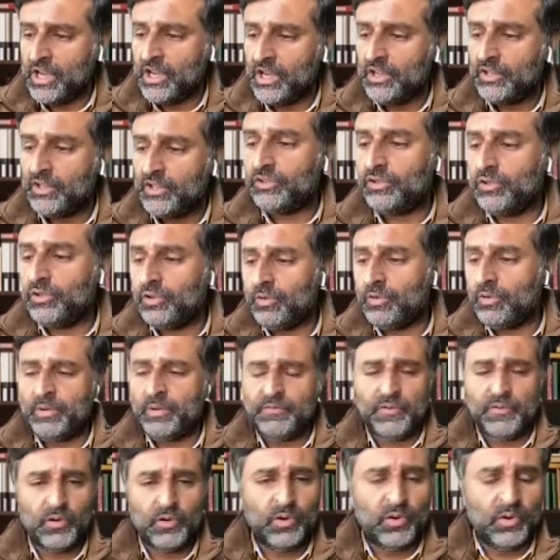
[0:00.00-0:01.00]
So
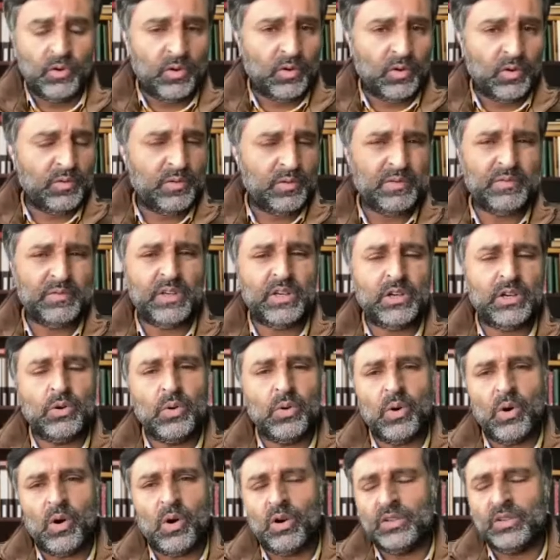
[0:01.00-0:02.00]
before we go on
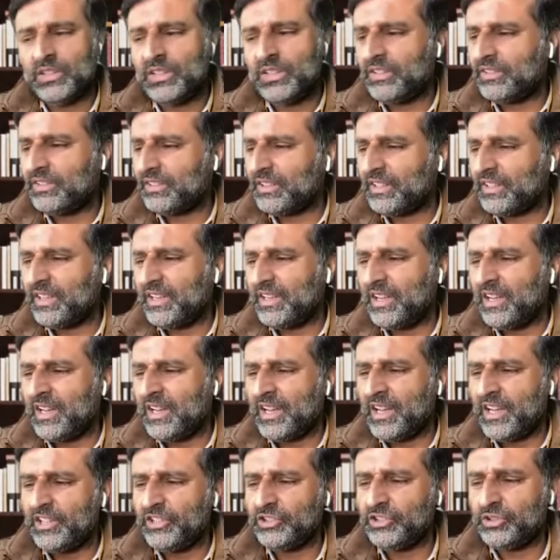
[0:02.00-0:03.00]
this
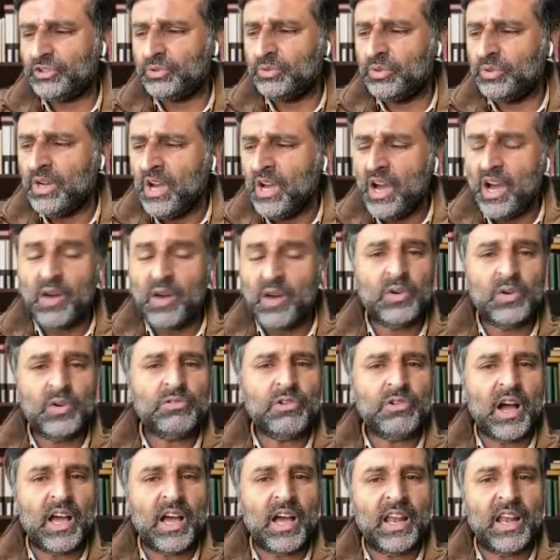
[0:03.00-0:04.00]
issue, I want to
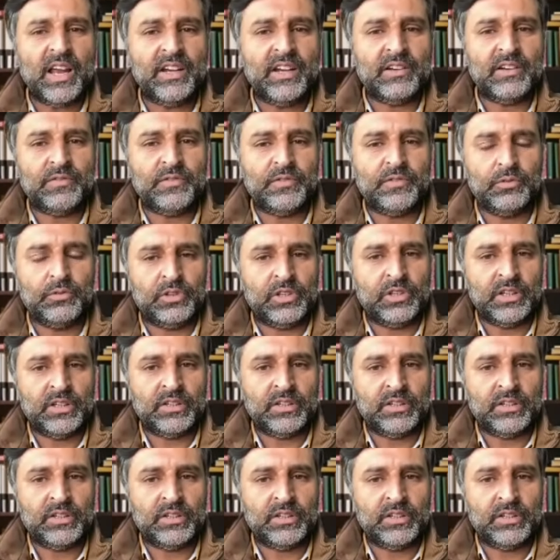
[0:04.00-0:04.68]
highlight a few things.